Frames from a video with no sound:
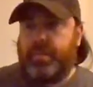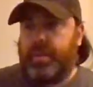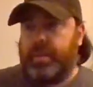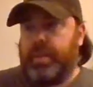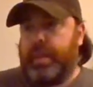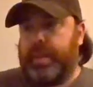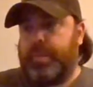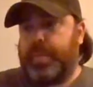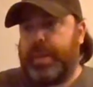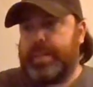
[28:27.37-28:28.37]
very light
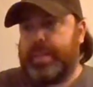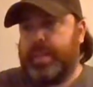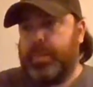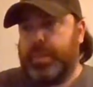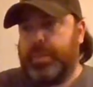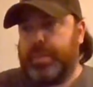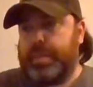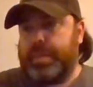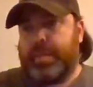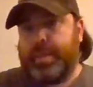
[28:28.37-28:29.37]
pastel blue
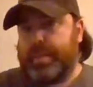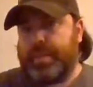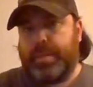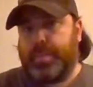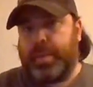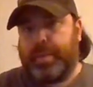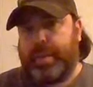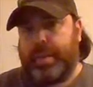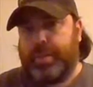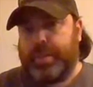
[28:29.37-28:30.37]
ones. You probably
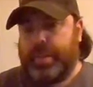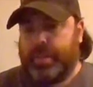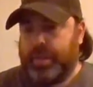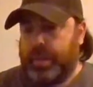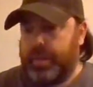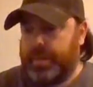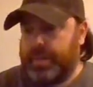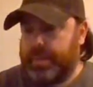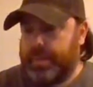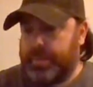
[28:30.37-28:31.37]
can't even see what color
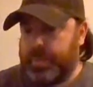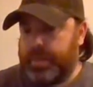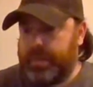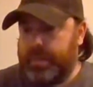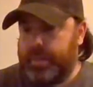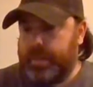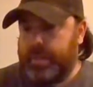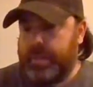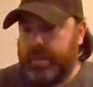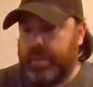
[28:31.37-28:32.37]
this is, but
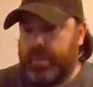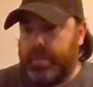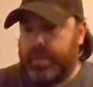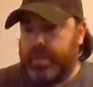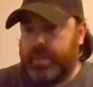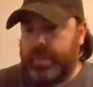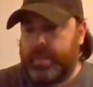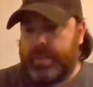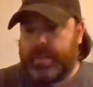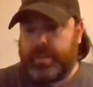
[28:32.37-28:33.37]

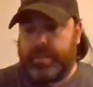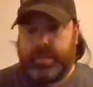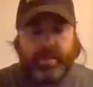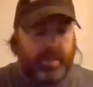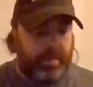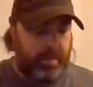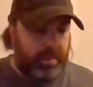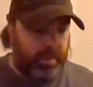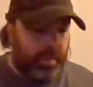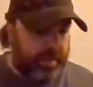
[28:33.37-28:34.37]
it's
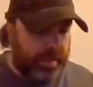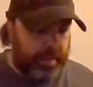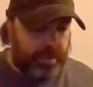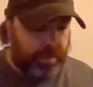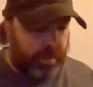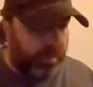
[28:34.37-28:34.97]
they're nice. I just don't